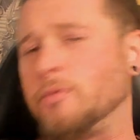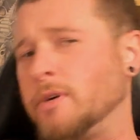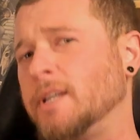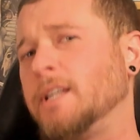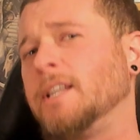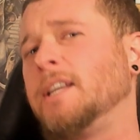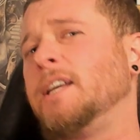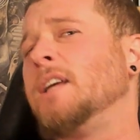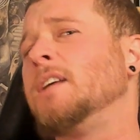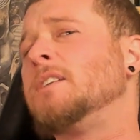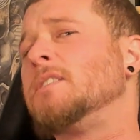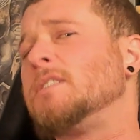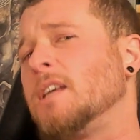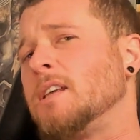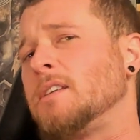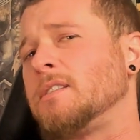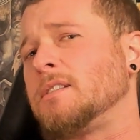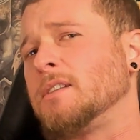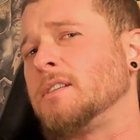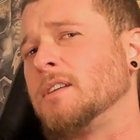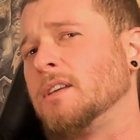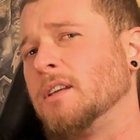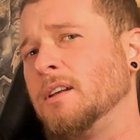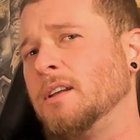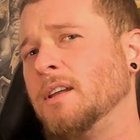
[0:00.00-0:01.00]
really
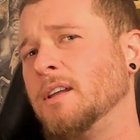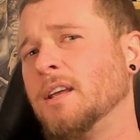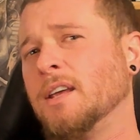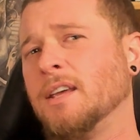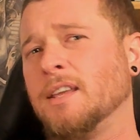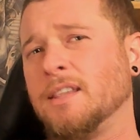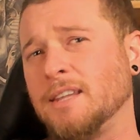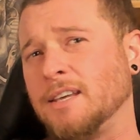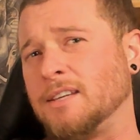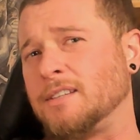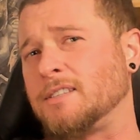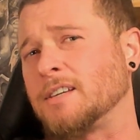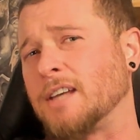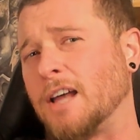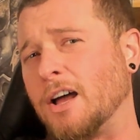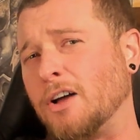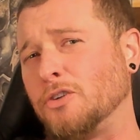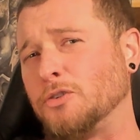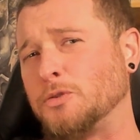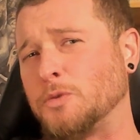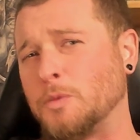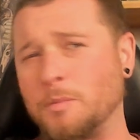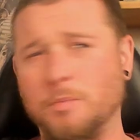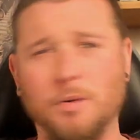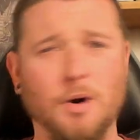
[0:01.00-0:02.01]
existed, their
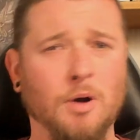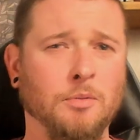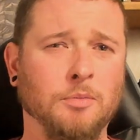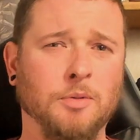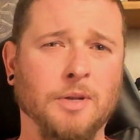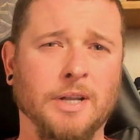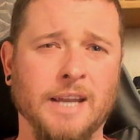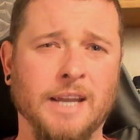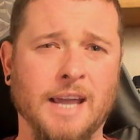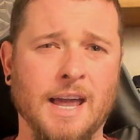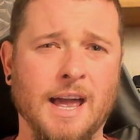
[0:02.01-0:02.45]
skulls would probably